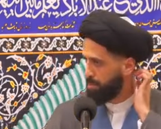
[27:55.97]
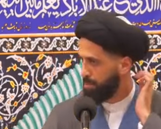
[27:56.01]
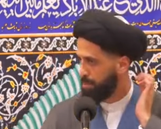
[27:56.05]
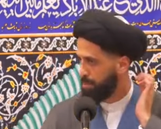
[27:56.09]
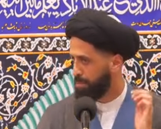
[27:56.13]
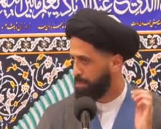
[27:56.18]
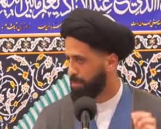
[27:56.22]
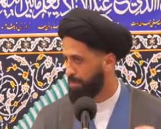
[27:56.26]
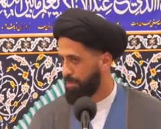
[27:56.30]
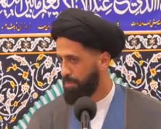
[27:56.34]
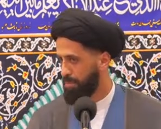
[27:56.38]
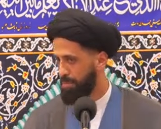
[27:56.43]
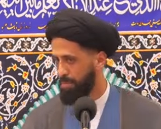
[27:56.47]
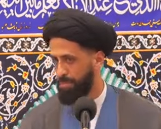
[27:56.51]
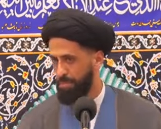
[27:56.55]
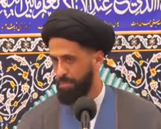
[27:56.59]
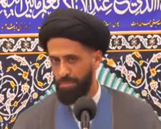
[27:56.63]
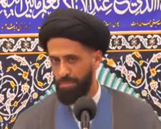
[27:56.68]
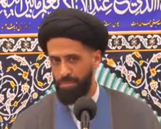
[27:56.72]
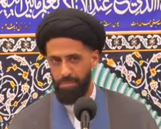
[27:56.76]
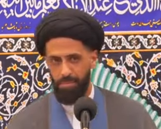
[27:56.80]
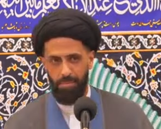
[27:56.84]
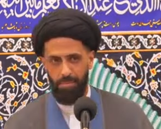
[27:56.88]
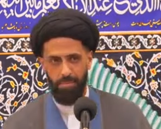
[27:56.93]

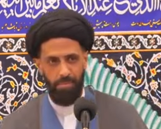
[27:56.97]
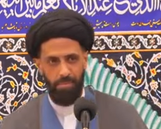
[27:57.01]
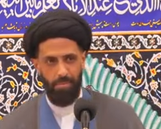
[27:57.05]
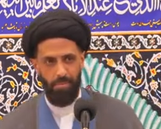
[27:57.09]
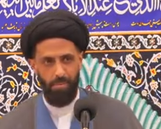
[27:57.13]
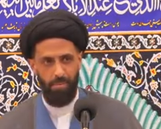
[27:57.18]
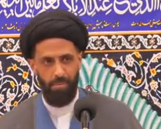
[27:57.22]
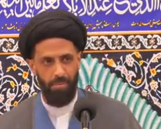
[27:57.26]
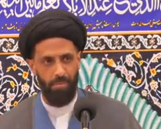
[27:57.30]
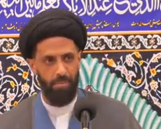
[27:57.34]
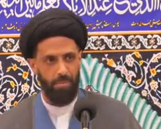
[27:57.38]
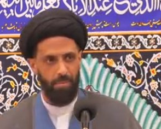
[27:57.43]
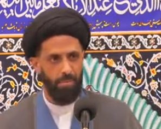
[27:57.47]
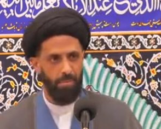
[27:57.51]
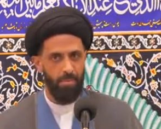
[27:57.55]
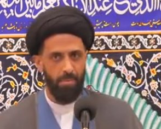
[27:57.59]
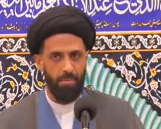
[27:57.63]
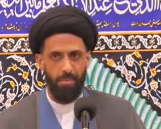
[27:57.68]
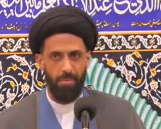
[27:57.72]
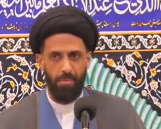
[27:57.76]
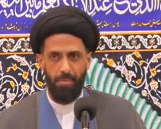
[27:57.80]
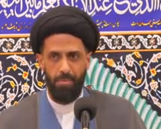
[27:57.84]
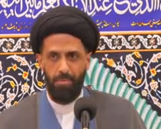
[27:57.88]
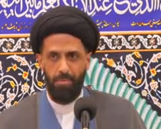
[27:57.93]

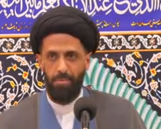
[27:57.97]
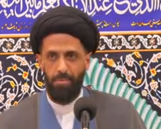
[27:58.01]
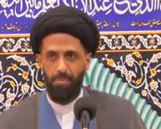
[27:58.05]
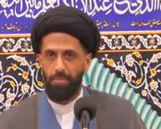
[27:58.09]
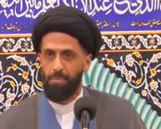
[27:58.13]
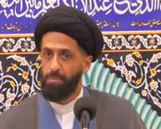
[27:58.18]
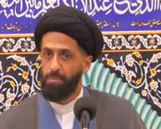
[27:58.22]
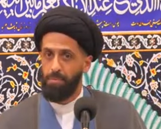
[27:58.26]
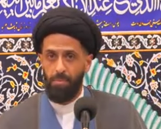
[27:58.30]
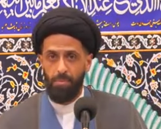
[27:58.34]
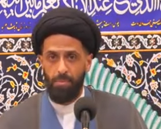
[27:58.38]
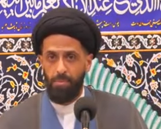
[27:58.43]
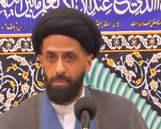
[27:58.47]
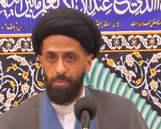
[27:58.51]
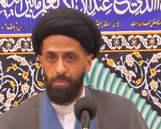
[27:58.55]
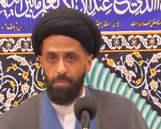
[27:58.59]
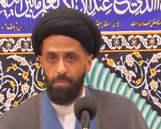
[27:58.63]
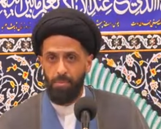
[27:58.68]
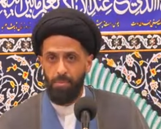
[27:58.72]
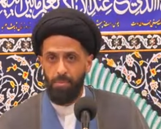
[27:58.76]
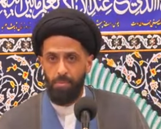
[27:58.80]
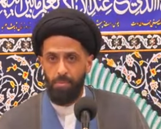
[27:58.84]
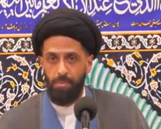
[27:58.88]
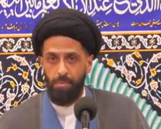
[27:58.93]

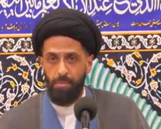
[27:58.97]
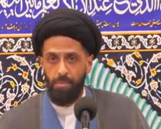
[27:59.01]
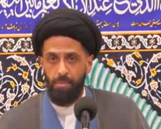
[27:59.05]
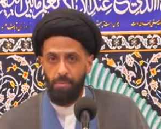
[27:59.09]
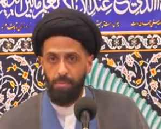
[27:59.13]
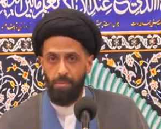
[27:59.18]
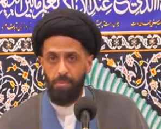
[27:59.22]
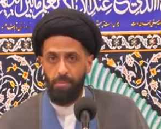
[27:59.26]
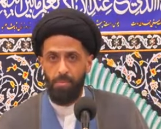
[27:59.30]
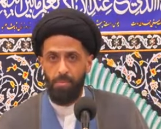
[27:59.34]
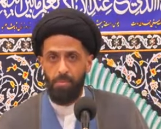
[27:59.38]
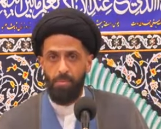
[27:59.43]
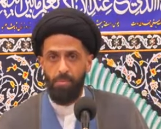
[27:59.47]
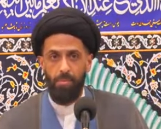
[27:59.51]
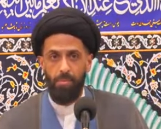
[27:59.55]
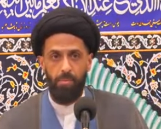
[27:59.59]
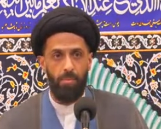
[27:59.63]
Nobody speaks.